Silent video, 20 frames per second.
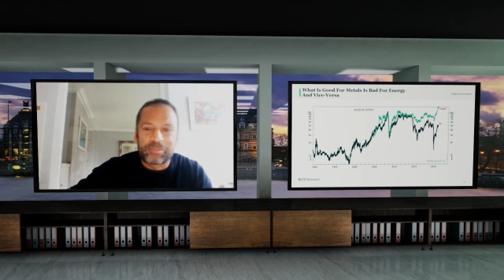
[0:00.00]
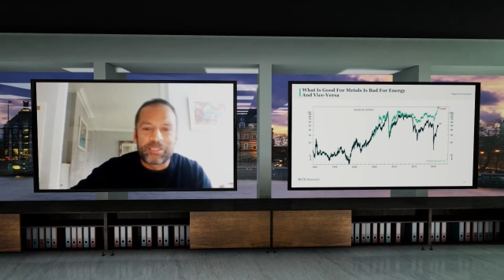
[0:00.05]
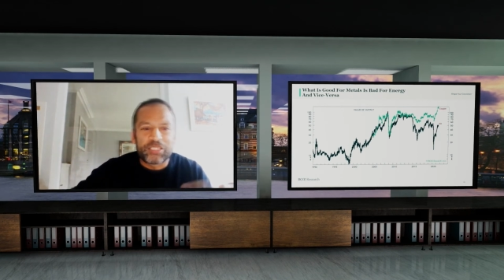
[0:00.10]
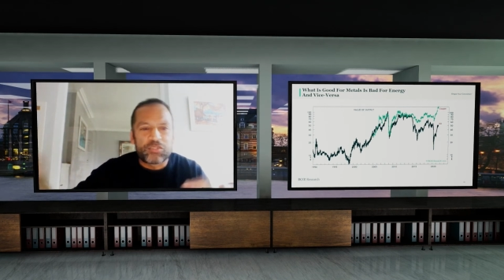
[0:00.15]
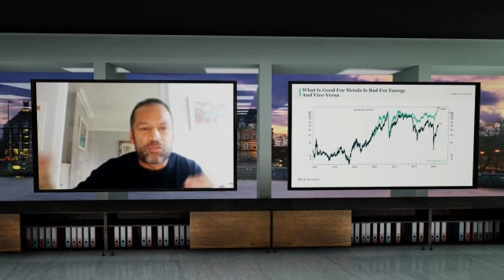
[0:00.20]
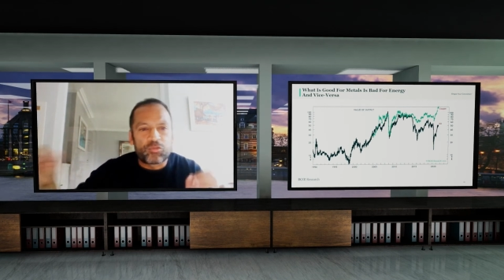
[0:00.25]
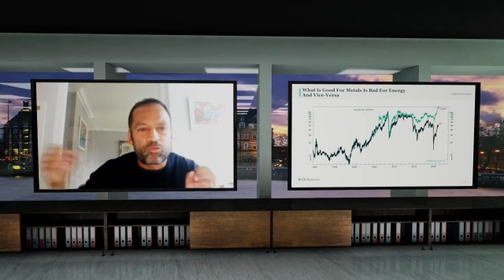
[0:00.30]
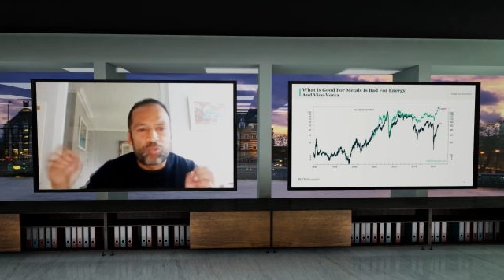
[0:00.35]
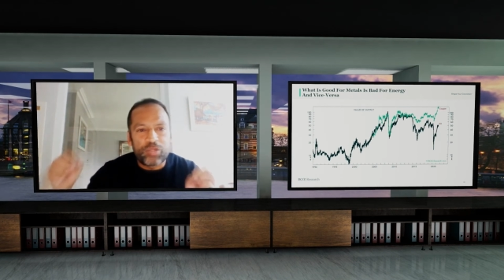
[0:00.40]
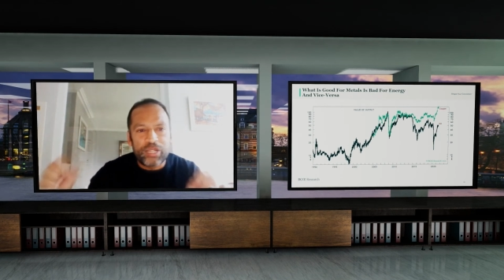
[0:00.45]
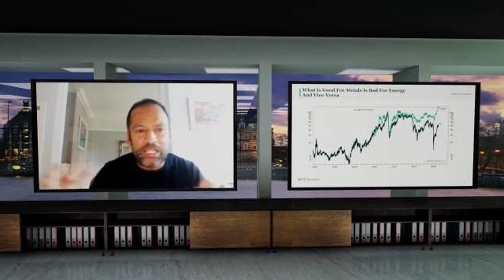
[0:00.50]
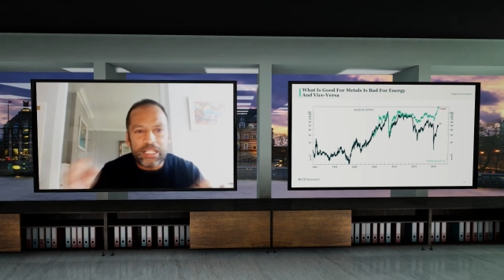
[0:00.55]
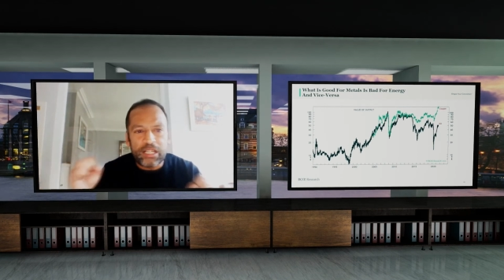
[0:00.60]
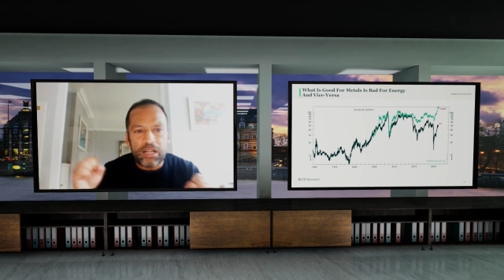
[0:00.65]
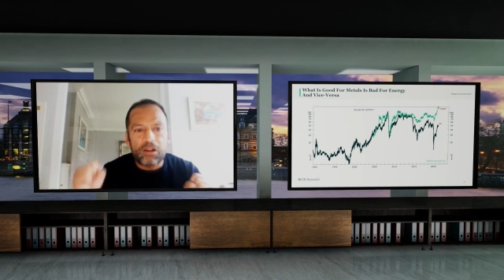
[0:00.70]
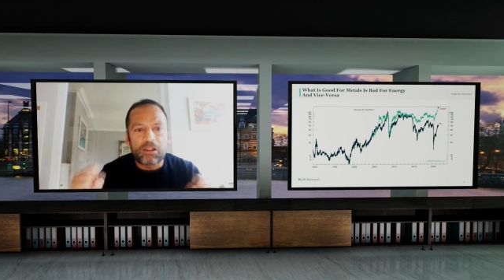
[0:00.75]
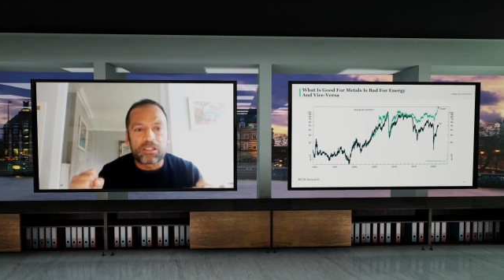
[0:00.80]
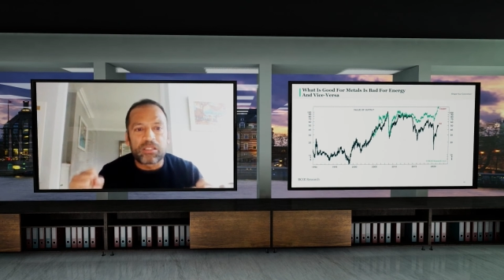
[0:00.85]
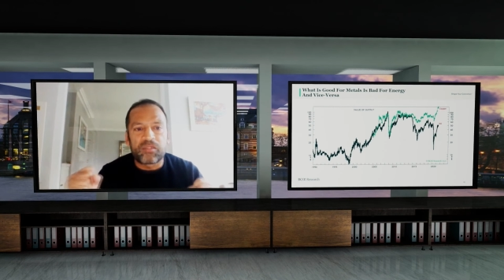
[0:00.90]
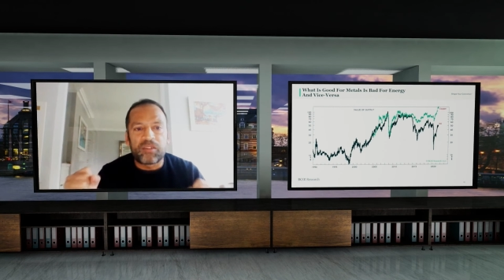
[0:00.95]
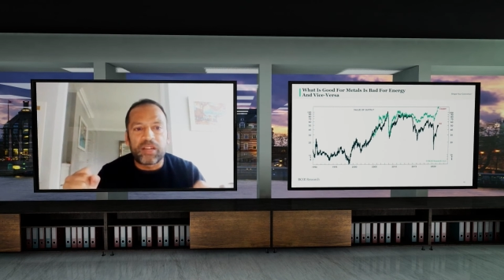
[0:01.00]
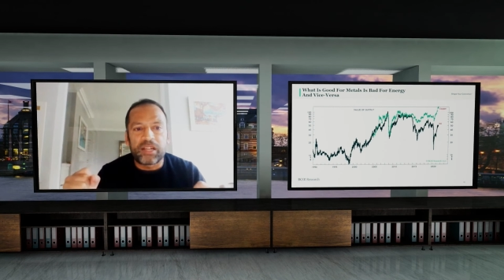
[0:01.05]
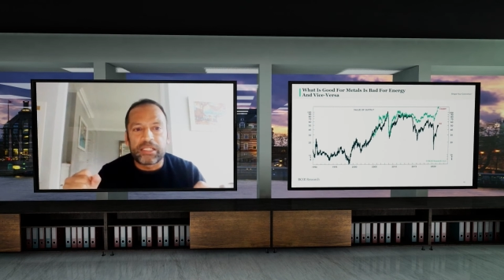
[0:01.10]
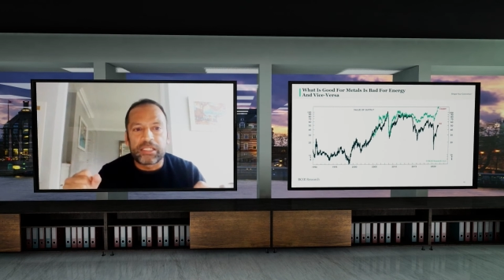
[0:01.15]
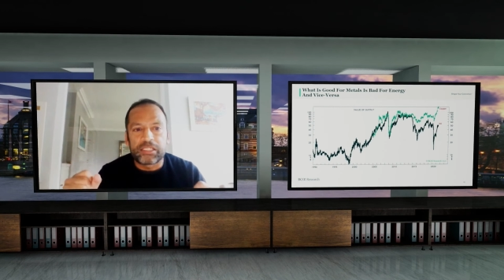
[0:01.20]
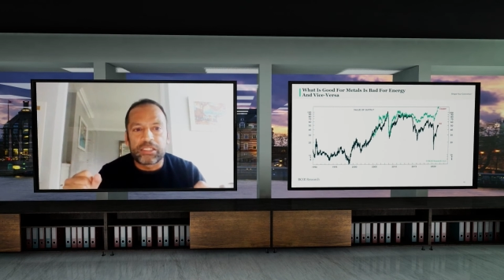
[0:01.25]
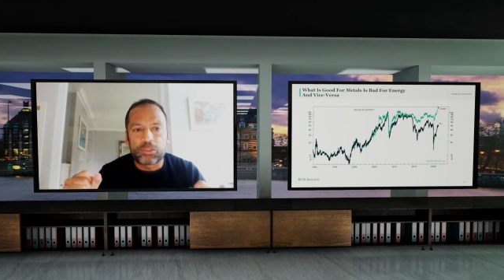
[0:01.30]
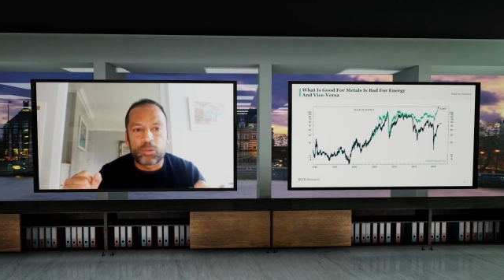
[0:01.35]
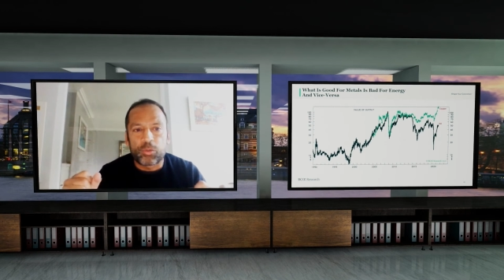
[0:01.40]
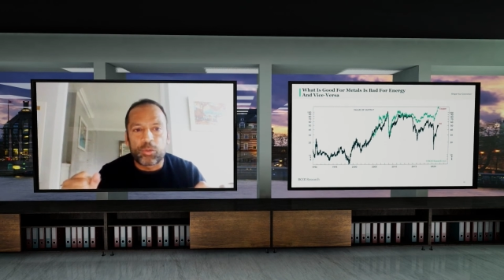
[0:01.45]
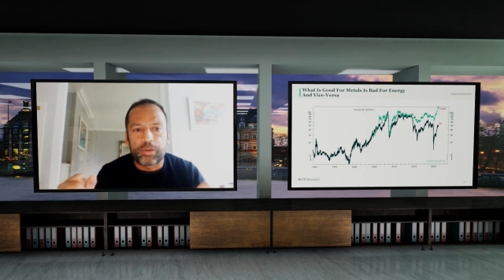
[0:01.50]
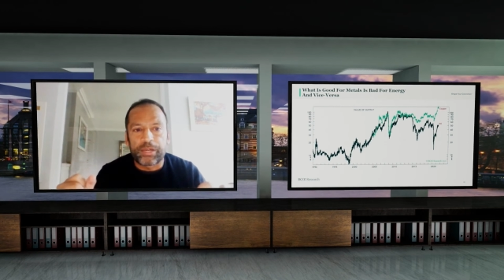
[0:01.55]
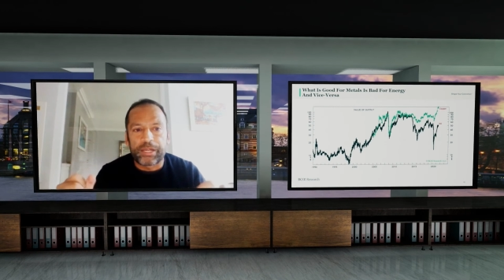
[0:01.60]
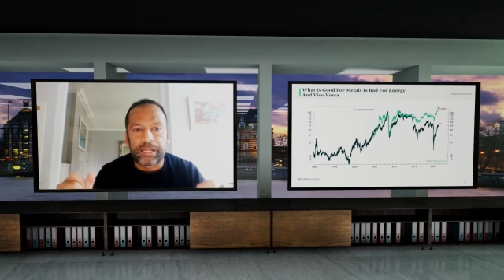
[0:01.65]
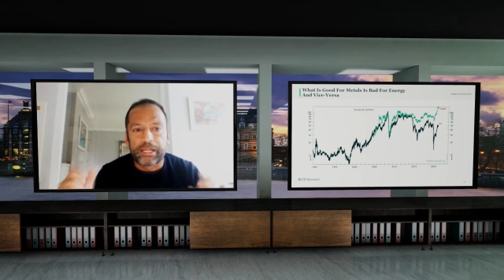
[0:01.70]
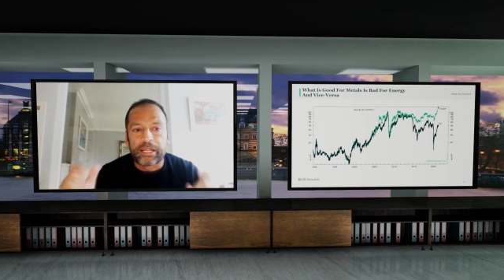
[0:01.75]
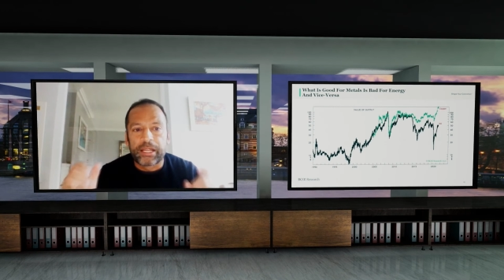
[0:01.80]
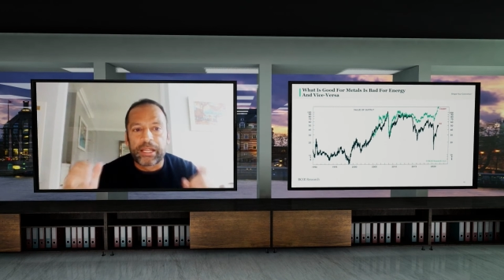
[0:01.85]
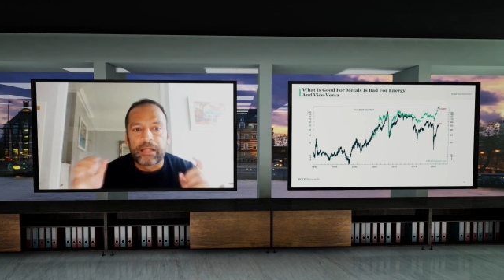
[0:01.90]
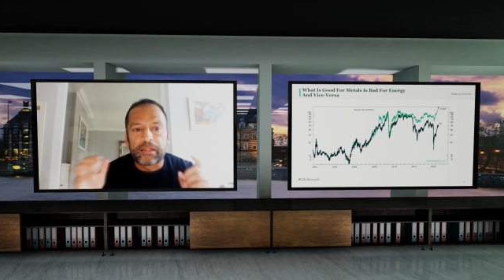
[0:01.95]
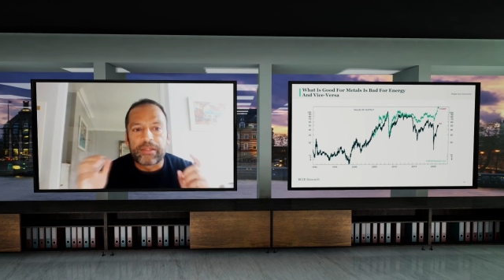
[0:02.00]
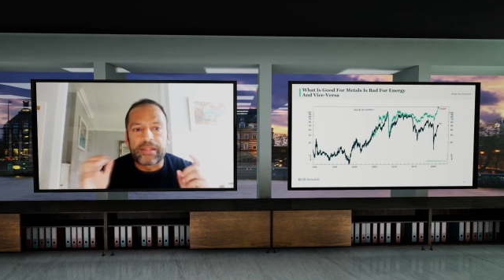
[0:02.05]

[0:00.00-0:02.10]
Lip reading: but it's really hard to find a story